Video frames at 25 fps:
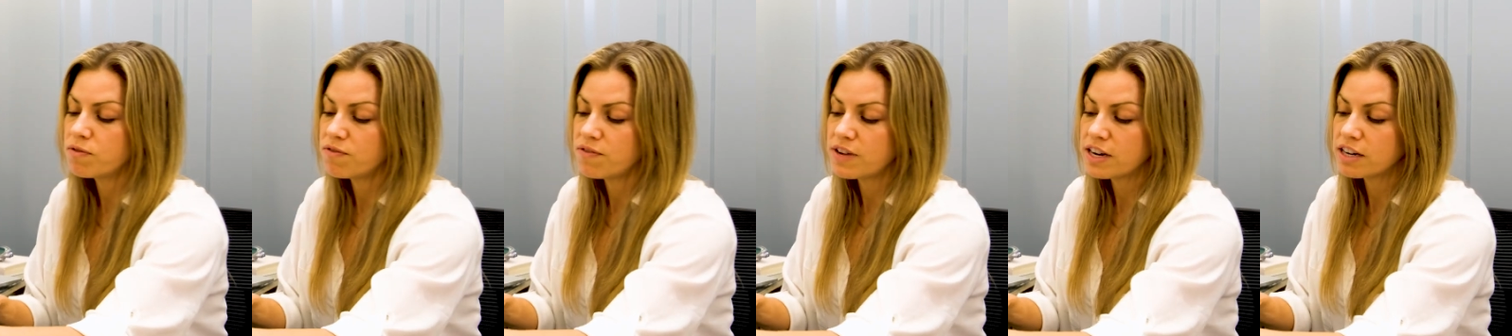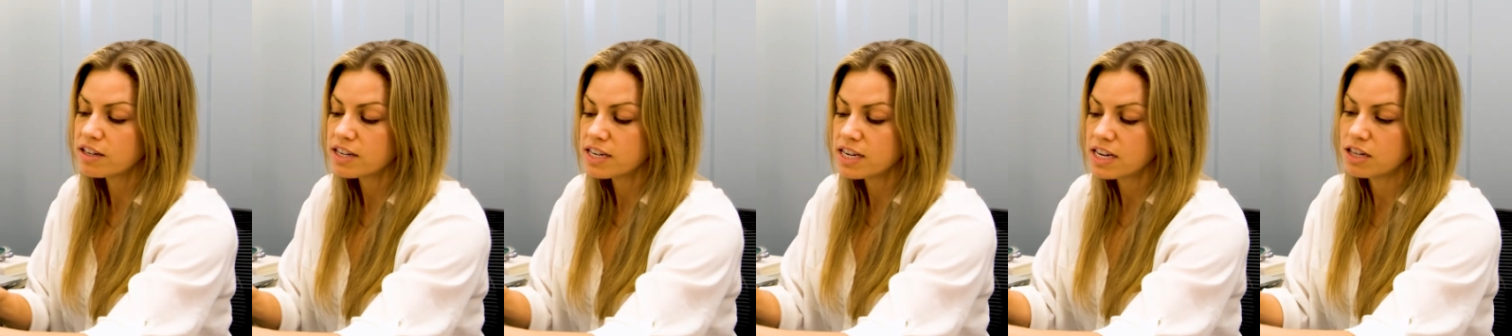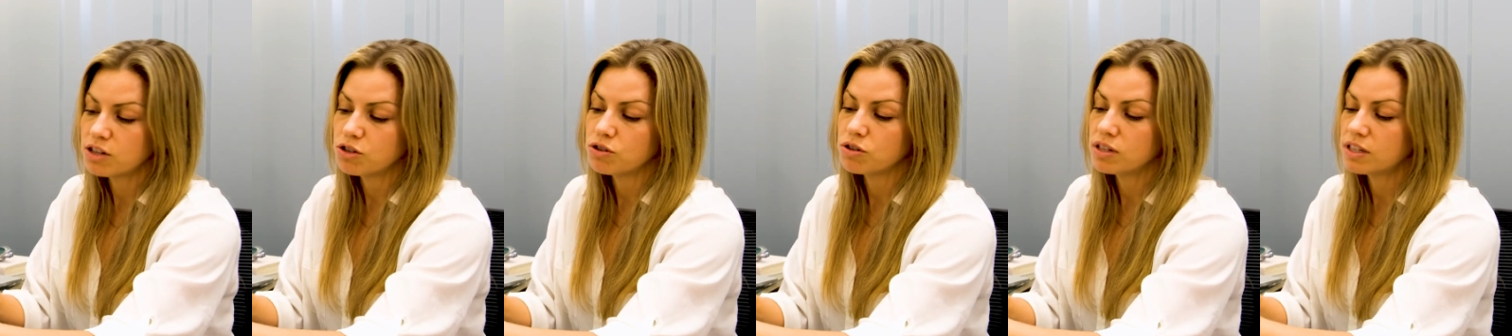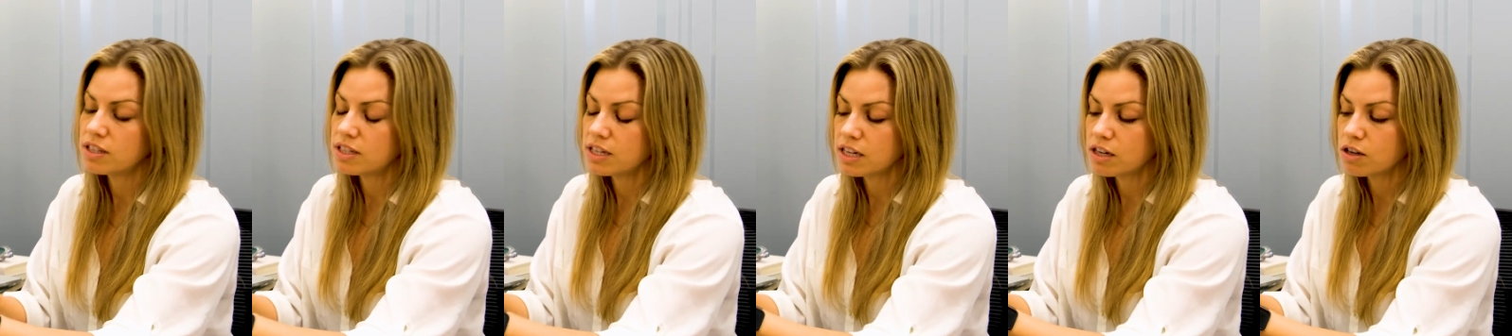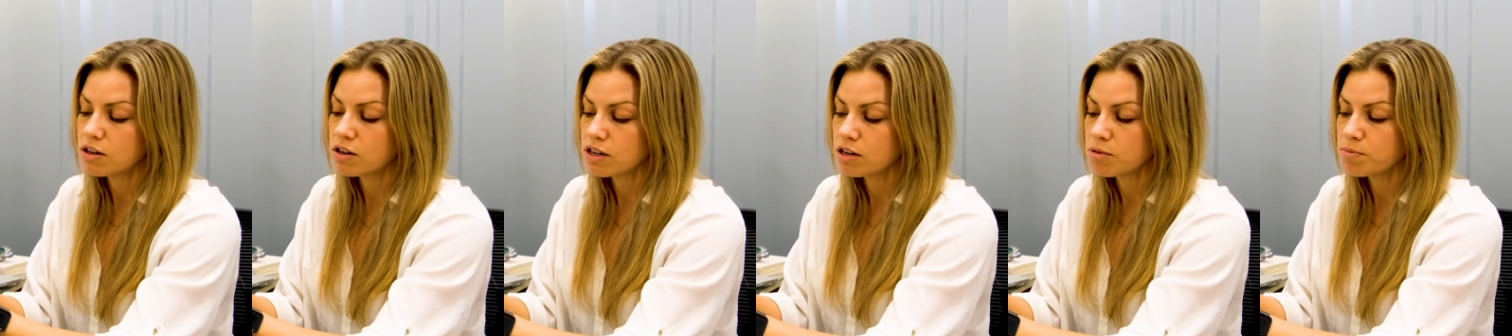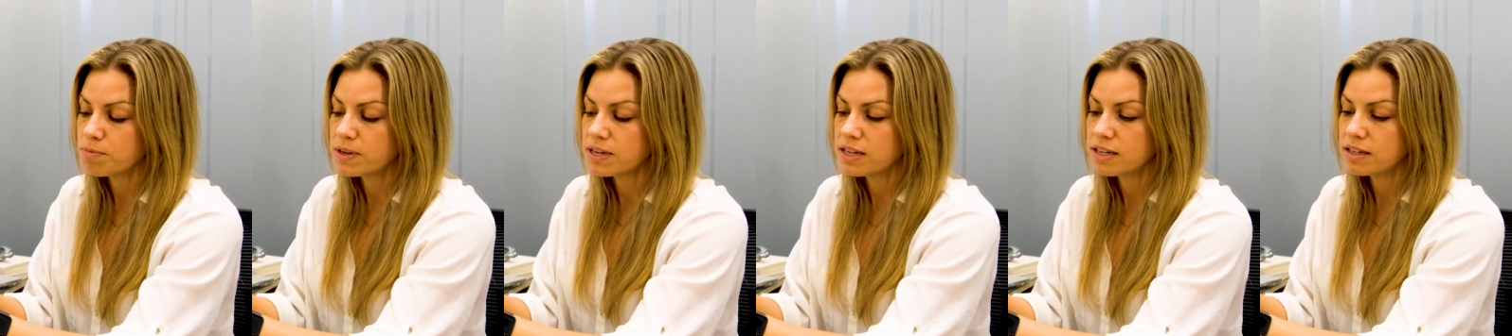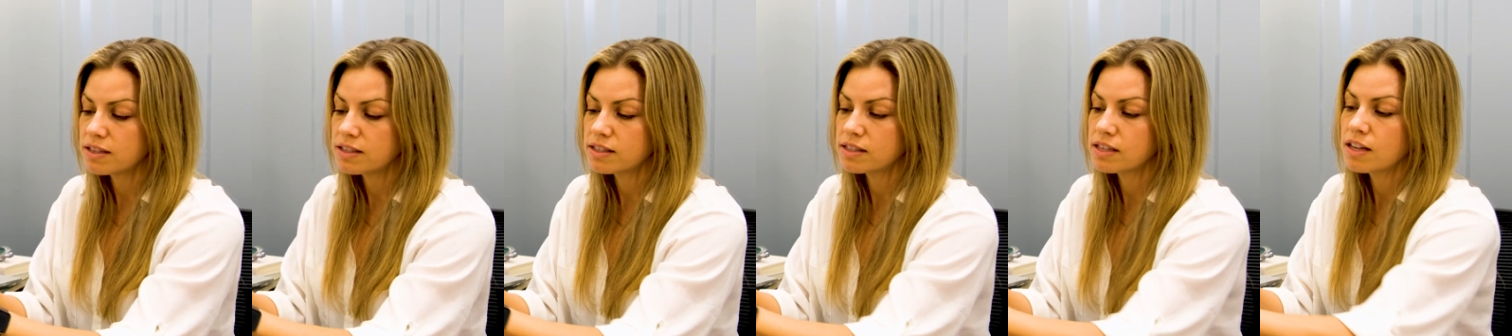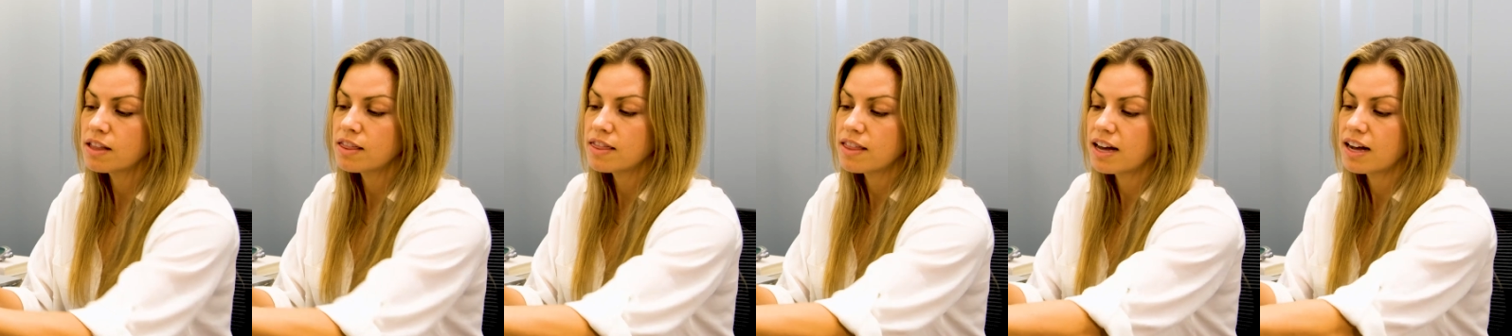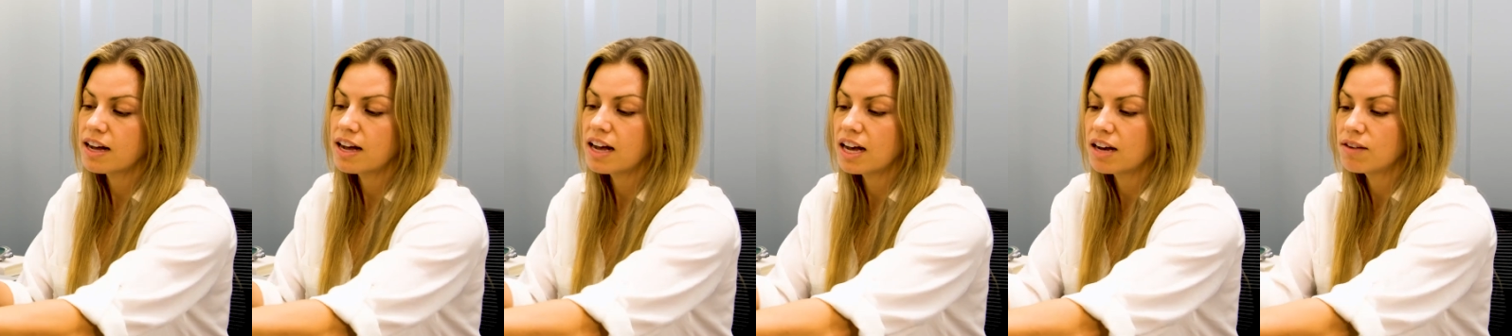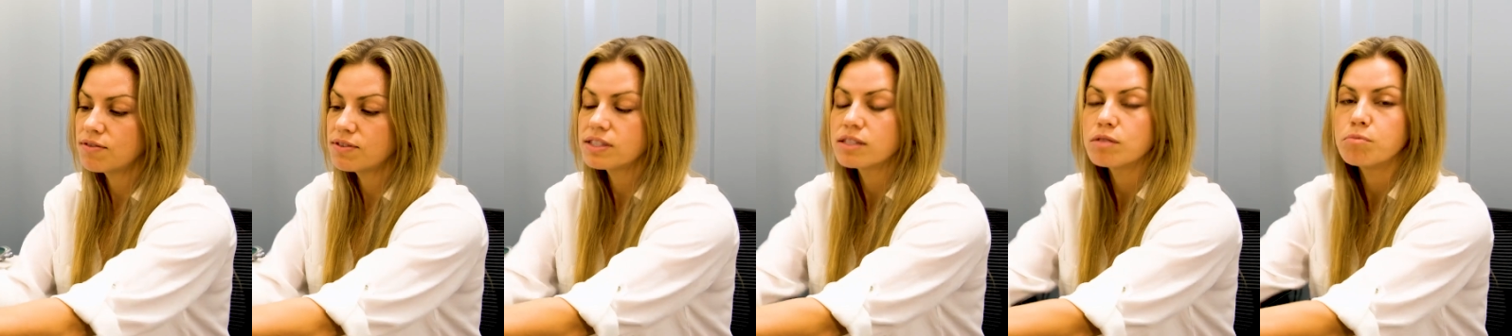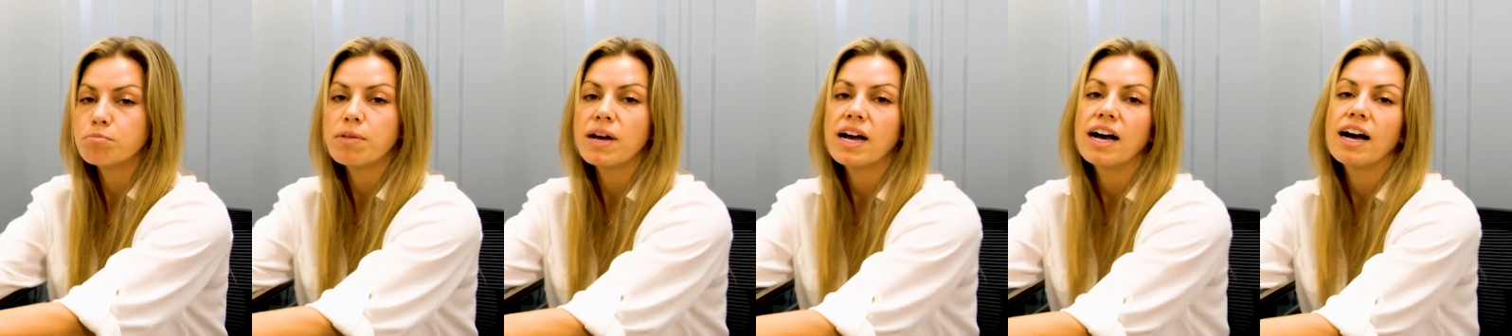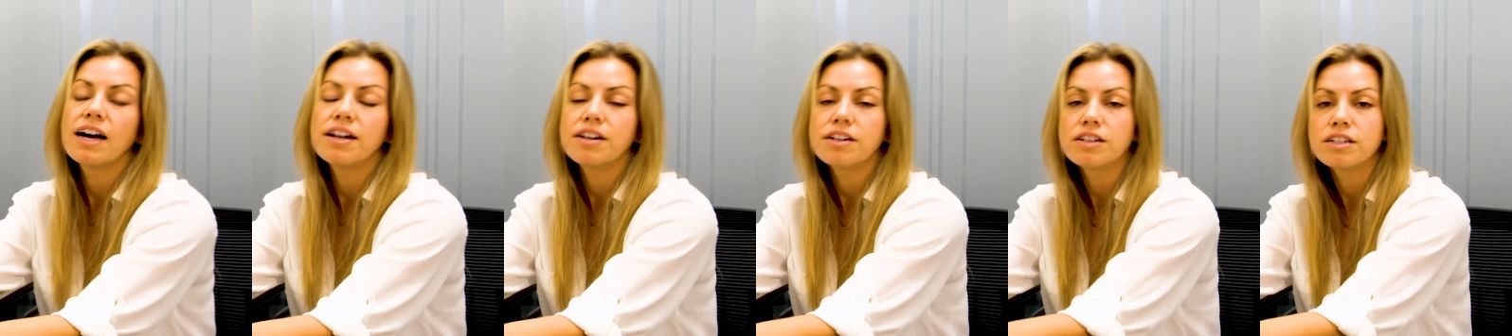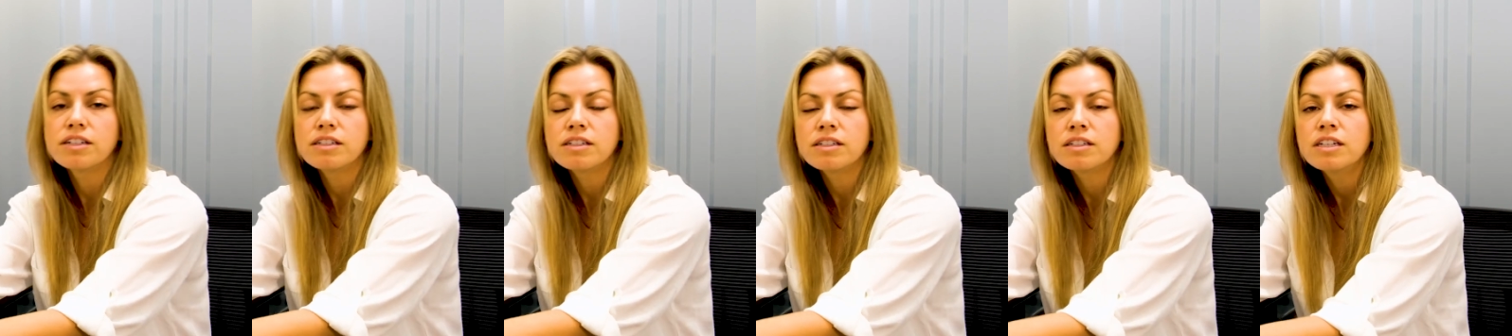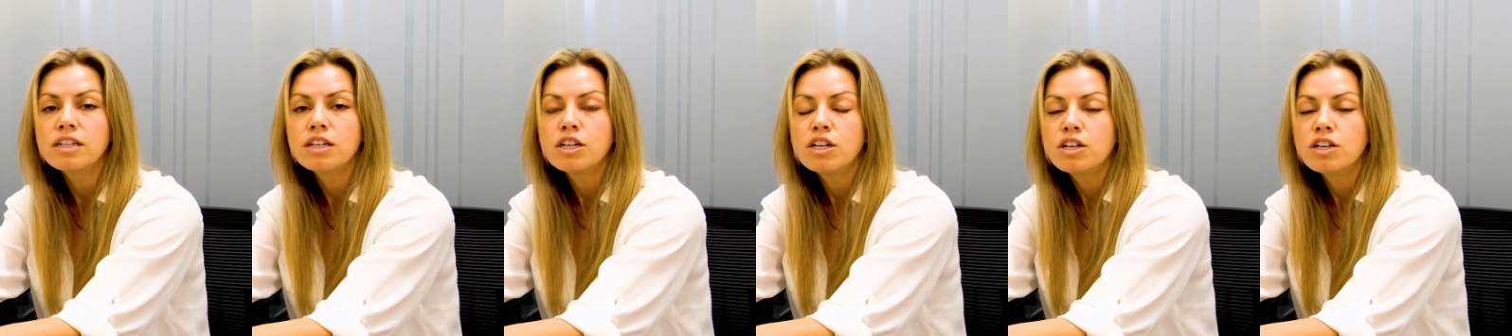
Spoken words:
very interesting carpets that have some pattern